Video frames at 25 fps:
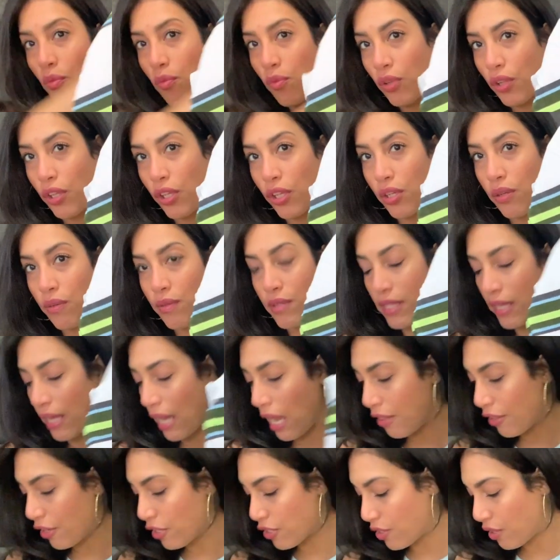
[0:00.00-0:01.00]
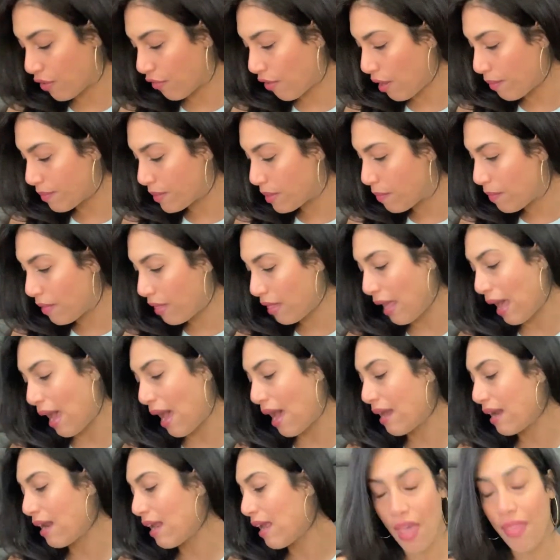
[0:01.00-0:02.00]
really cute together. So I grabbed some of
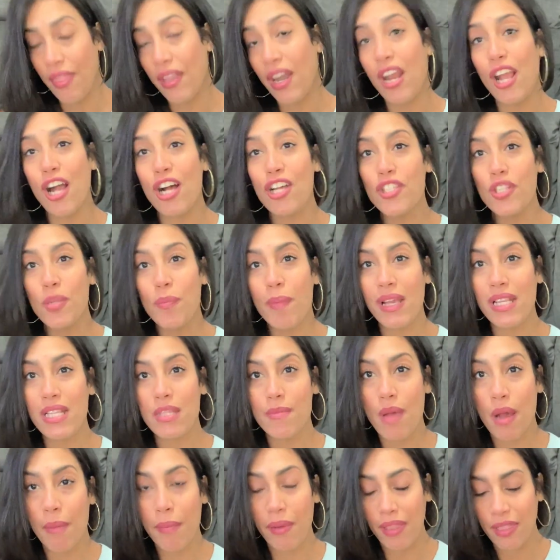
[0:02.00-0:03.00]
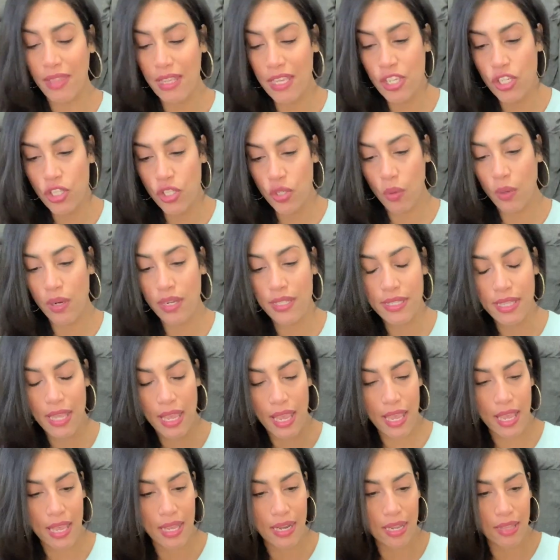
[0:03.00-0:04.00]
that. And then I also picked him up these shorts
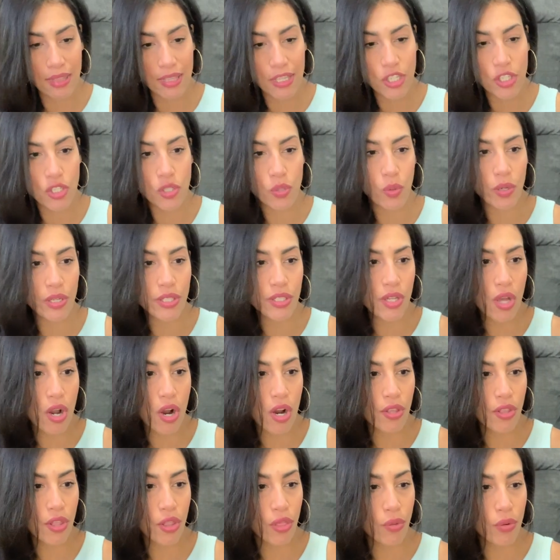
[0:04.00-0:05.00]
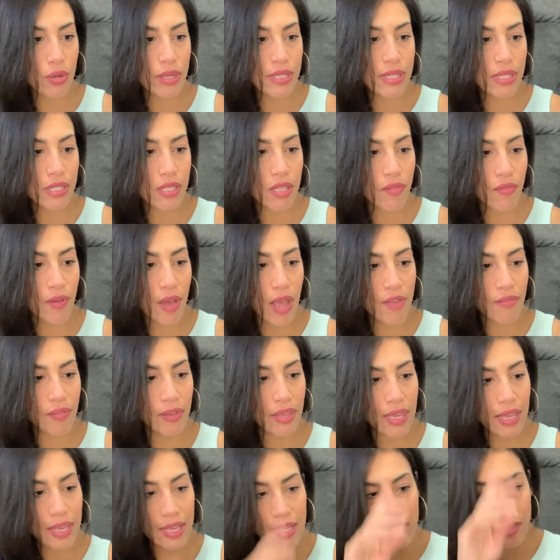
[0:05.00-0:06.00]
and these shorts are the 365
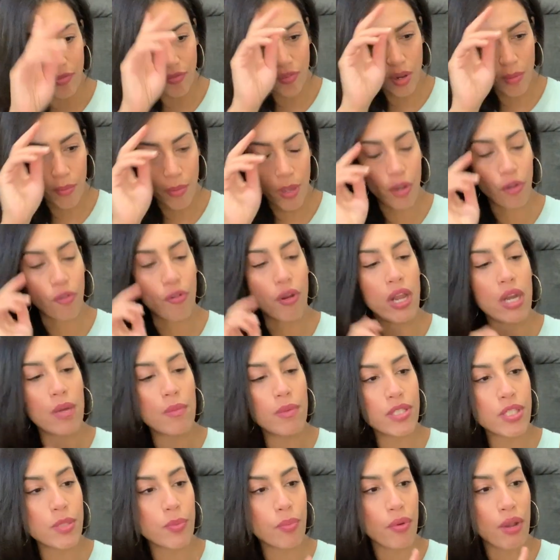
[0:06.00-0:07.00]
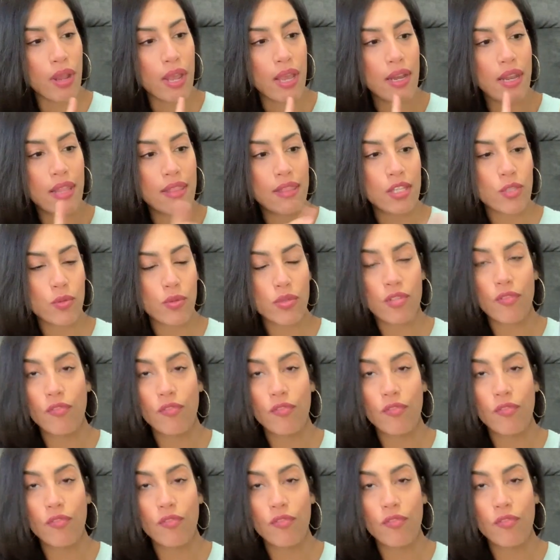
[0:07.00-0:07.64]
kids from Garanimals brand and this was